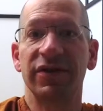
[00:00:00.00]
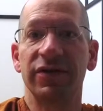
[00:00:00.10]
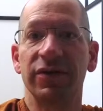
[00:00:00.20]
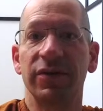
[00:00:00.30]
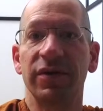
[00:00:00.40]

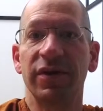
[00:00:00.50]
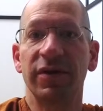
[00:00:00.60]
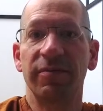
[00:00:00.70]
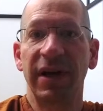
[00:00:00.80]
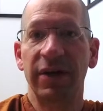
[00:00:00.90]
to
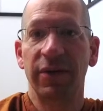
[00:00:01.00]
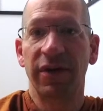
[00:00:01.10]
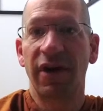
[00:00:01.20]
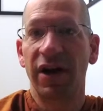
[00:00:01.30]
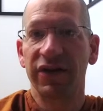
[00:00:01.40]
my own
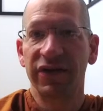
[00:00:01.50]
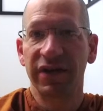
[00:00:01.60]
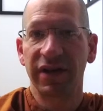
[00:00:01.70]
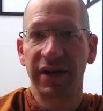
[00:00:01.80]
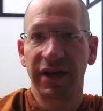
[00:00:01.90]
thoughts
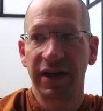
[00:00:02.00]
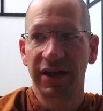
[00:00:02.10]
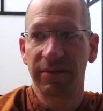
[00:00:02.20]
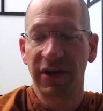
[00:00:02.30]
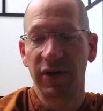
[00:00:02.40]

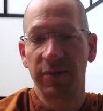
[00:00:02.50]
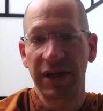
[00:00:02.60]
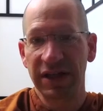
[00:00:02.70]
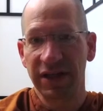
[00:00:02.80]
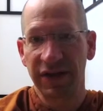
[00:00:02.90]
and my own
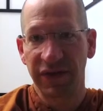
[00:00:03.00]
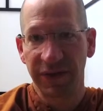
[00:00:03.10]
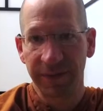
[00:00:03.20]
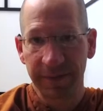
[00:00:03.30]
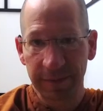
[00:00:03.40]
opinions?
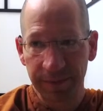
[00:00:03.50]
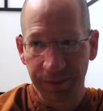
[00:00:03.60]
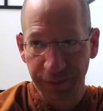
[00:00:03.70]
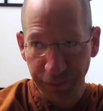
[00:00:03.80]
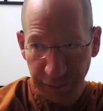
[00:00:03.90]

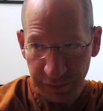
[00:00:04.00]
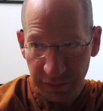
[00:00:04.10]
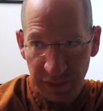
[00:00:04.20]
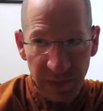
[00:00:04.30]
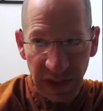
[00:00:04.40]

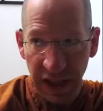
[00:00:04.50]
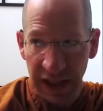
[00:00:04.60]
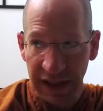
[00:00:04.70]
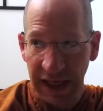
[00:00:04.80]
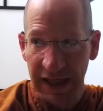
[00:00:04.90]

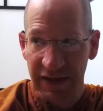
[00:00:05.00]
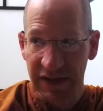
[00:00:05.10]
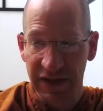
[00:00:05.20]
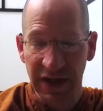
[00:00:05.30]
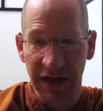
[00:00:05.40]
And again,
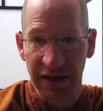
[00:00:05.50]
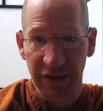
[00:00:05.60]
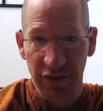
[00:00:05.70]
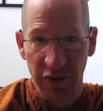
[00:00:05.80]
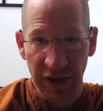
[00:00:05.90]
this is not
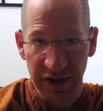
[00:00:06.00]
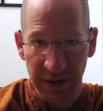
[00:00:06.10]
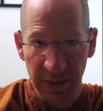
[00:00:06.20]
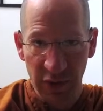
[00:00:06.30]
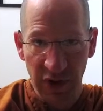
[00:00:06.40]
creating
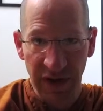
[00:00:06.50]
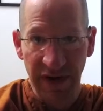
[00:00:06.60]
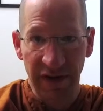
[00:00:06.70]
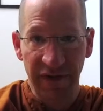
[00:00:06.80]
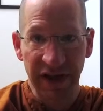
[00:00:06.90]
some sort
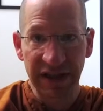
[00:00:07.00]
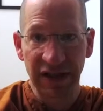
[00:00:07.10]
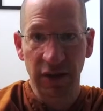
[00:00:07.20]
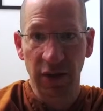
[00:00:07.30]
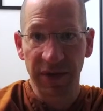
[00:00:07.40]
of
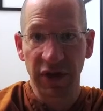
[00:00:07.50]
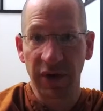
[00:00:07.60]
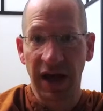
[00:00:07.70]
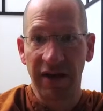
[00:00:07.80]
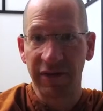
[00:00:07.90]
ideal where we
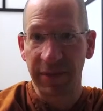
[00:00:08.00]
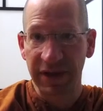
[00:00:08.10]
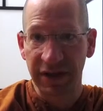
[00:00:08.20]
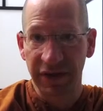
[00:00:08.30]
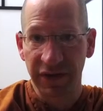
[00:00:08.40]
don't have
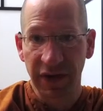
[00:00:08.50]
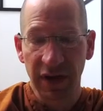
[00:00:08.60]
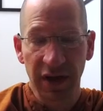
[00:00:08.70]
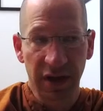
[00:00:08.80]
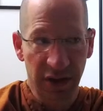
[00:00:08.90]
opinions,
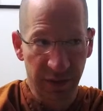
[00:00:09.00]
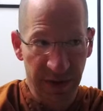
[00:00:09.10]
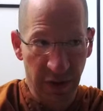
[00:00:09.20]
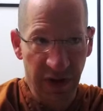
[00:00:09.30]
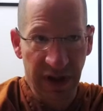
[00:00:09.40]
because
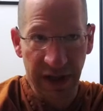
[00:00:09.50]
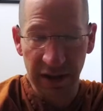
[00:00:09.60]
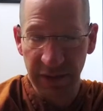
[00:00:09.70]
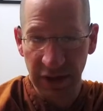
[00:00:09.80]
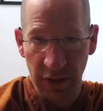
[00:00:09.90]
we know that
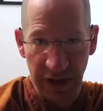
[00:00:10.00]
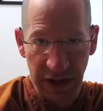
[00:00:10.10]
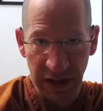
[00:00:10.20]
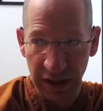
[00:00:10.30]
can be quite